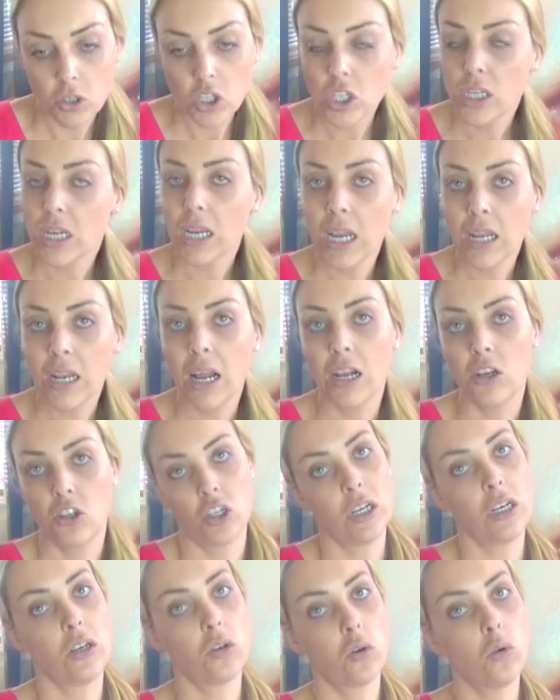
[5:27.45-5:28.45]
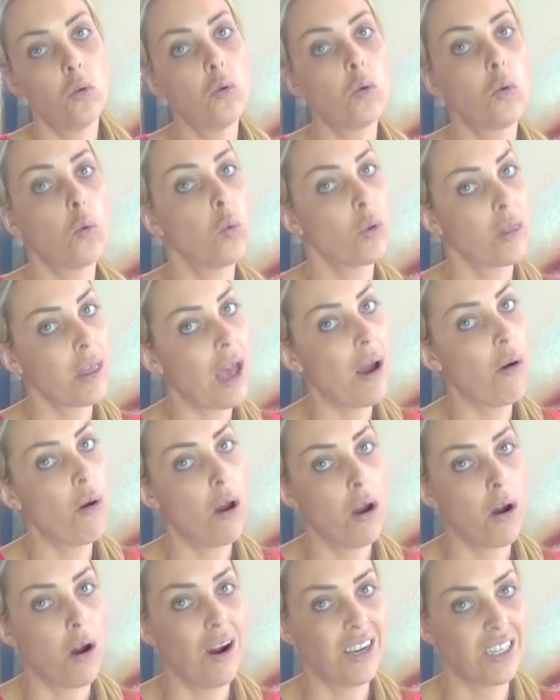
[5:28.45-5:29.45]
She can actually talk without
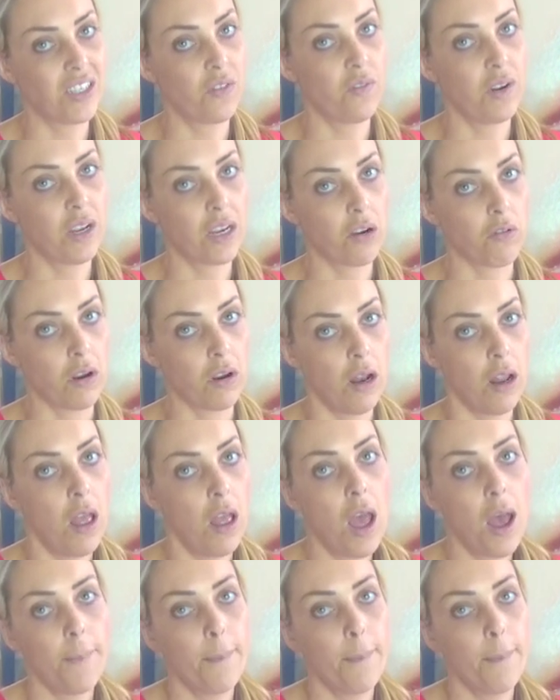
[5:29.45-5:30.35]
her eyes flickering,